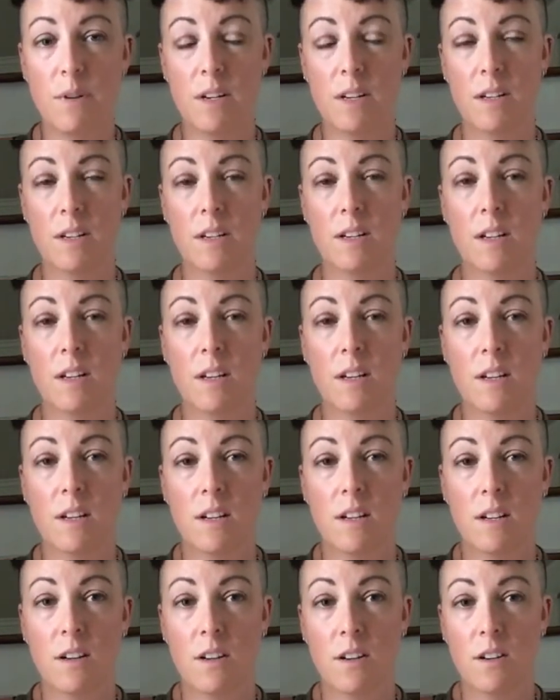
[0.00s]
But
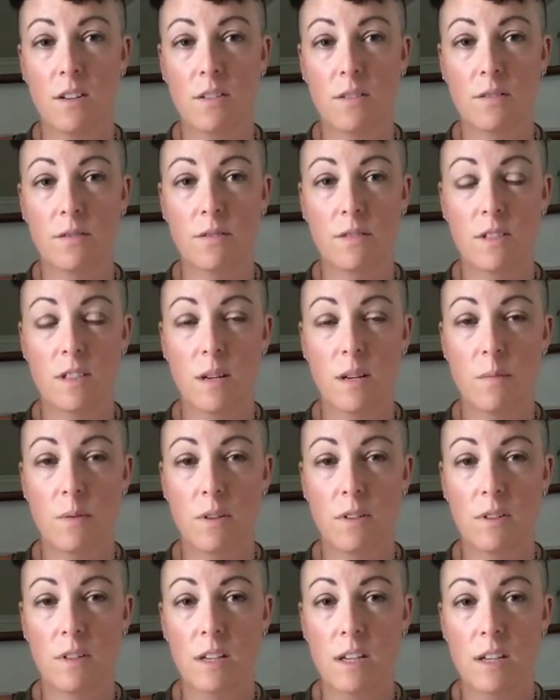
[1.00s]

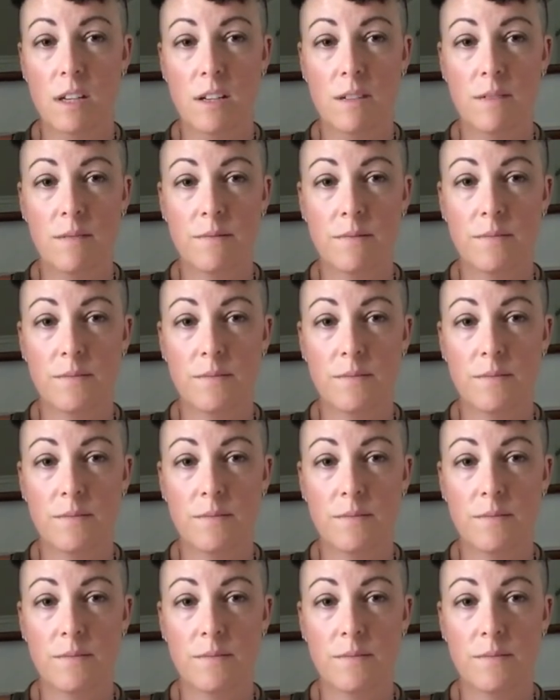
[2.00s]
typically,